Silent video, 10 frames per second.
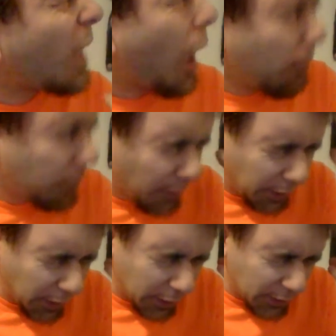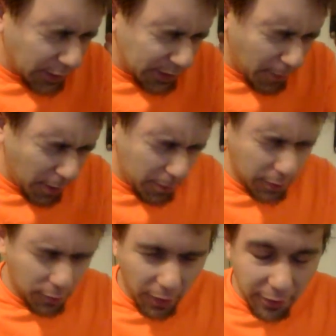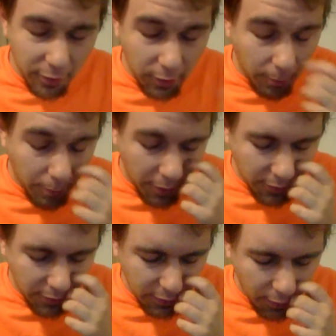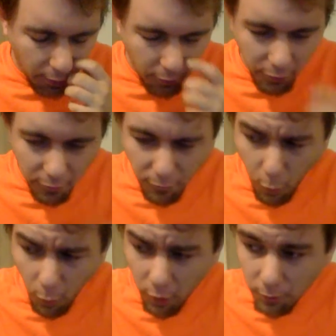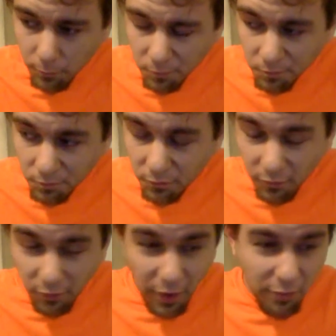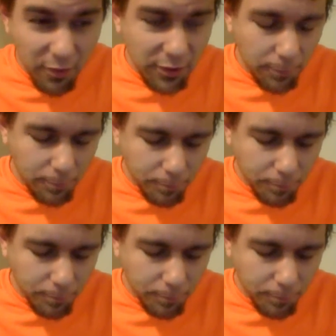I'm thinking these might be lighter compared to the other four flavors.